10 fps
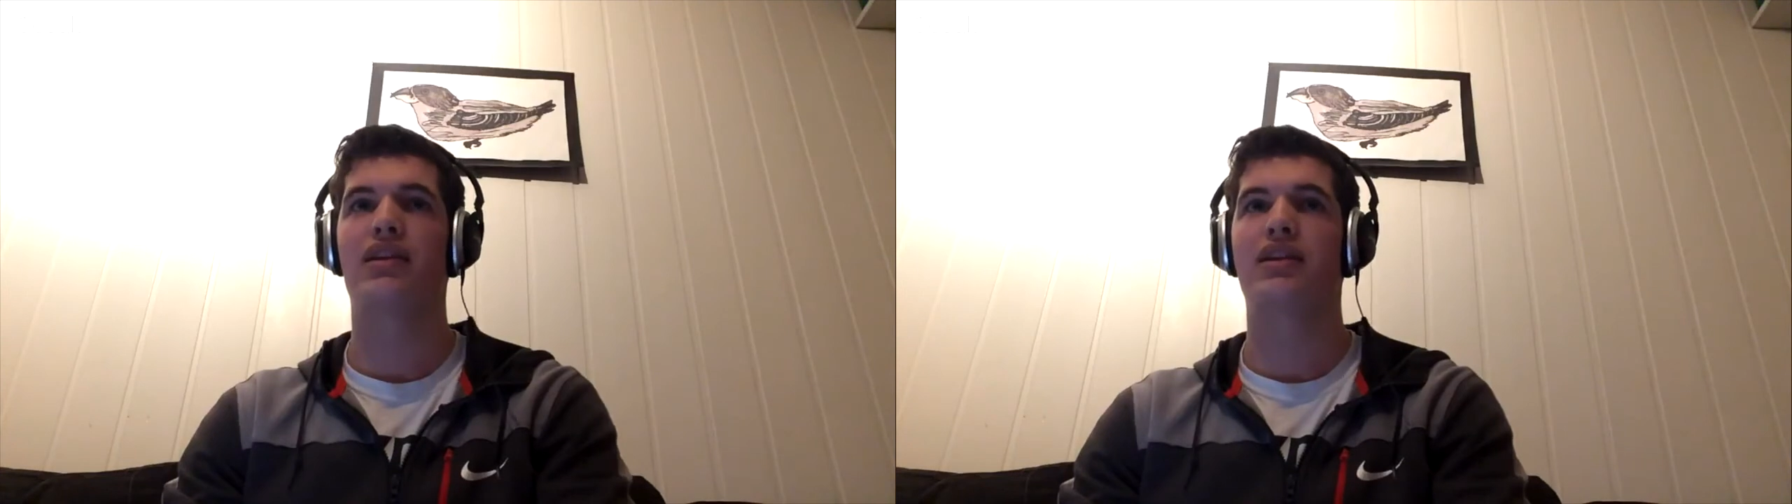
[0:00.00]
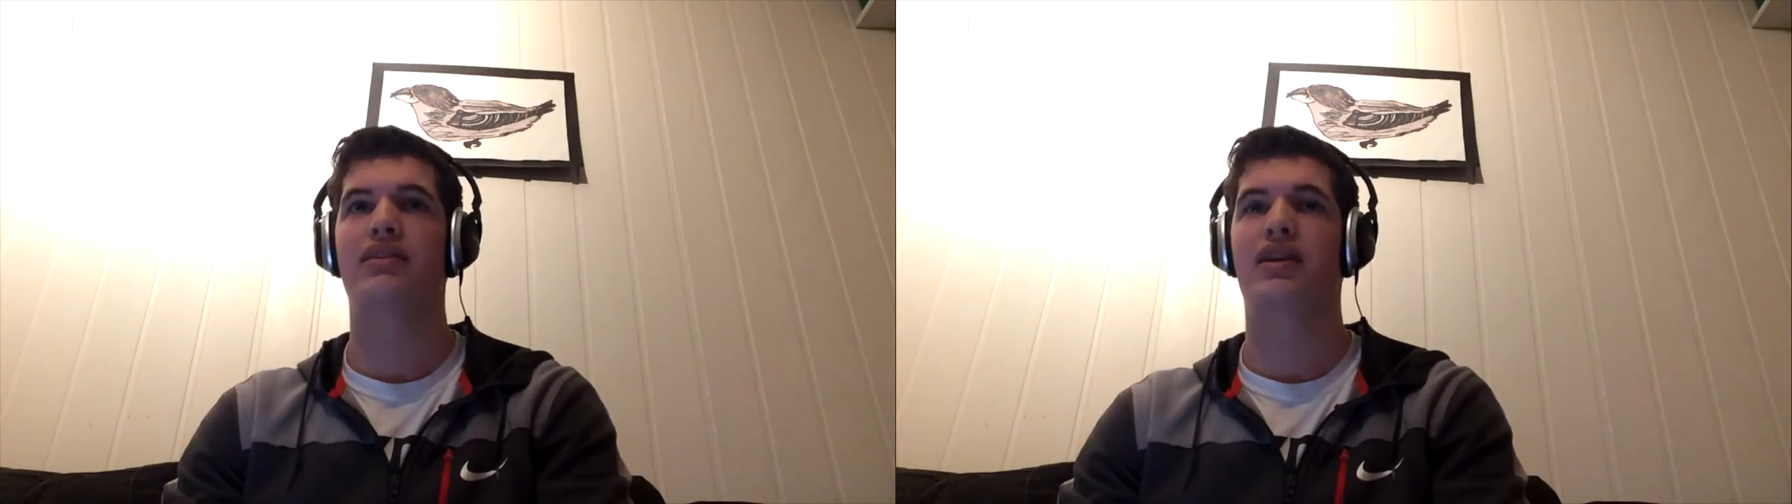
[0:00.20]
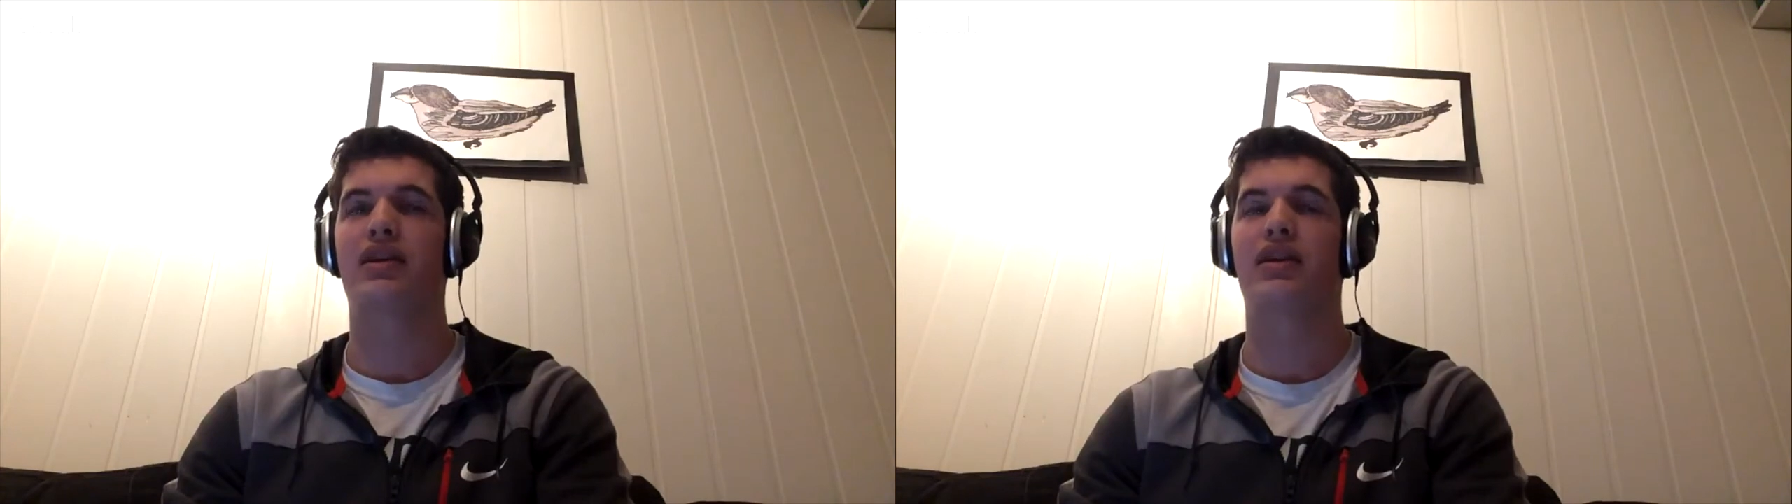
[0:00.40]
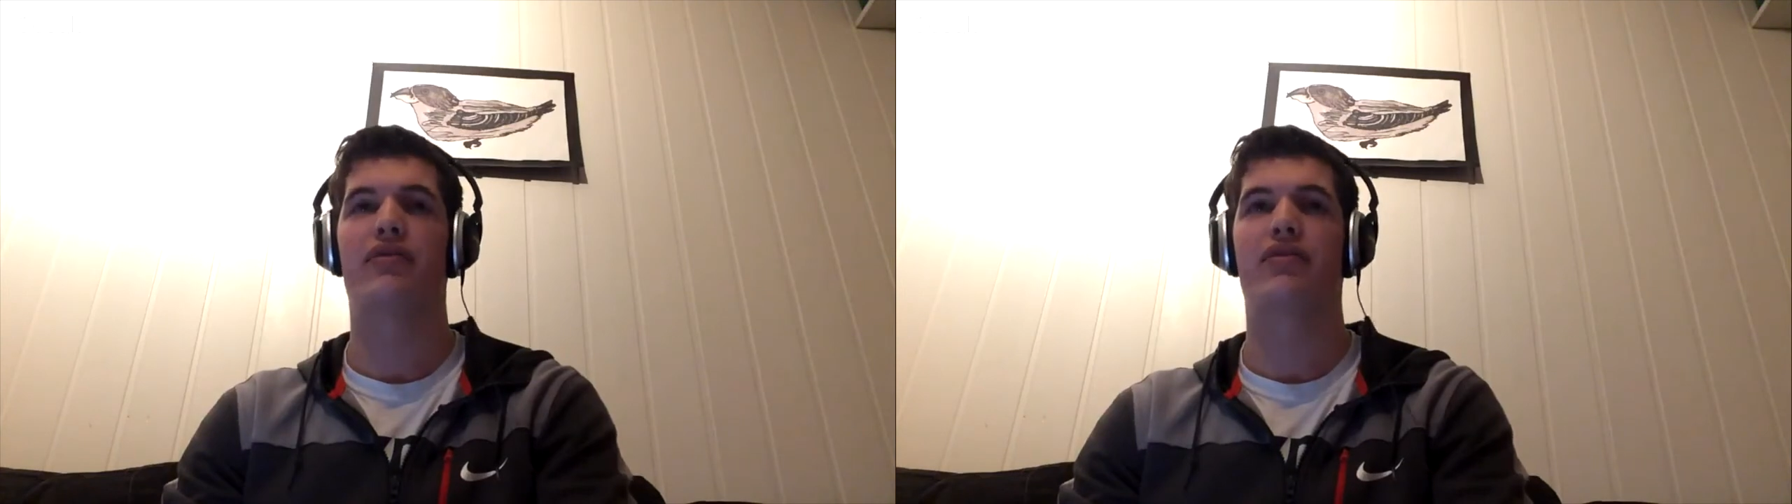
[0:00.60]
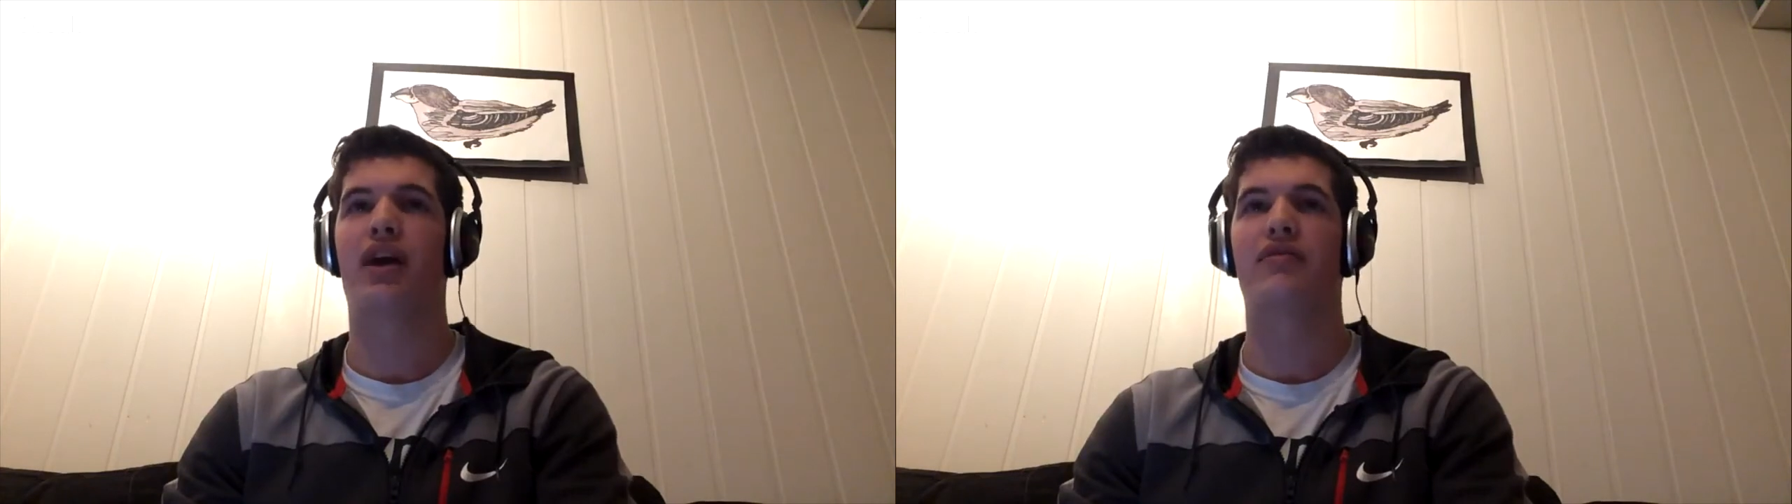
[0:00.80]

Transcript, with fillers: let's say if you have